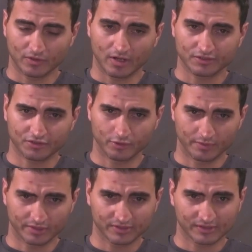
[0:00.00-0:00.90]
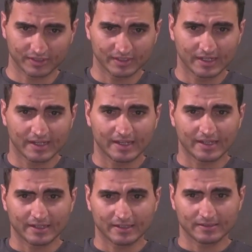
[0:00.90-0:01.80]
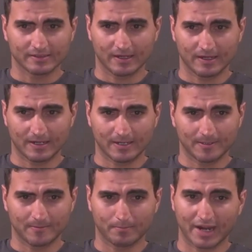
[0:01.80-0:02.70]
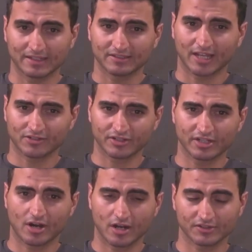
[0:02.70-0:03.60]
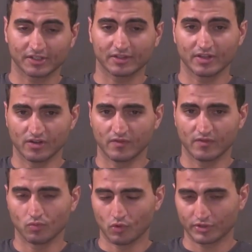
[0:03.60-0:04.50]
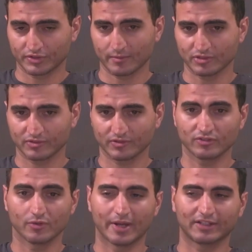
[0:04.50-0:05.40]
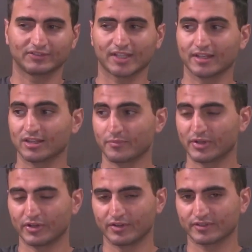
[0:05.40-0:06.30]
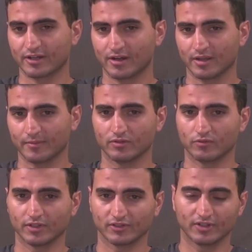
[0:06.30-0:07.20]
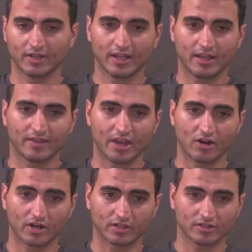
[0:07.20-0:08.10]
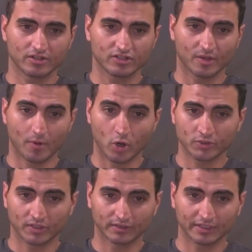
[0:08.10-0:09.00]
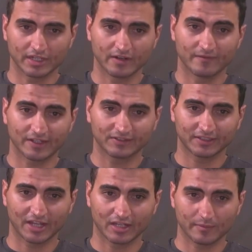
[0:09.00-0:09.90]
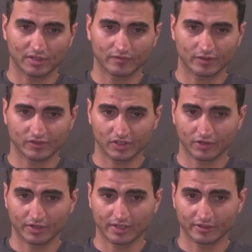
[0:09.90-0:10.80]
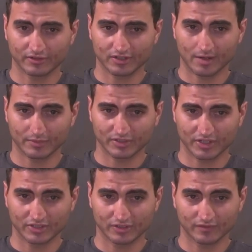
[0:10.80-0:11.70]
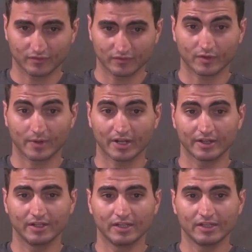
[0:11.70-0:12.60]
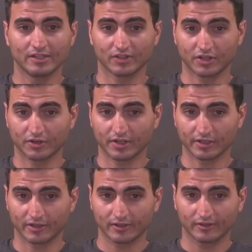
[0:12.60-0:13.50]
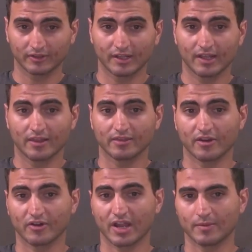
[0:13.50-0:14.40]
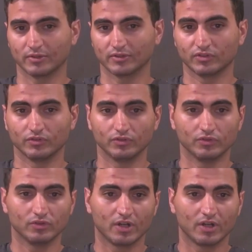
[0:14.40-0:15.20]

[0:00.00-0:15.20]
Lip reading: unscrupulously, is by intentionally causing the individual more damages. So by extending the period of time in which they are supposedly investigating me for security clearance compensation for my security clearance, they're able to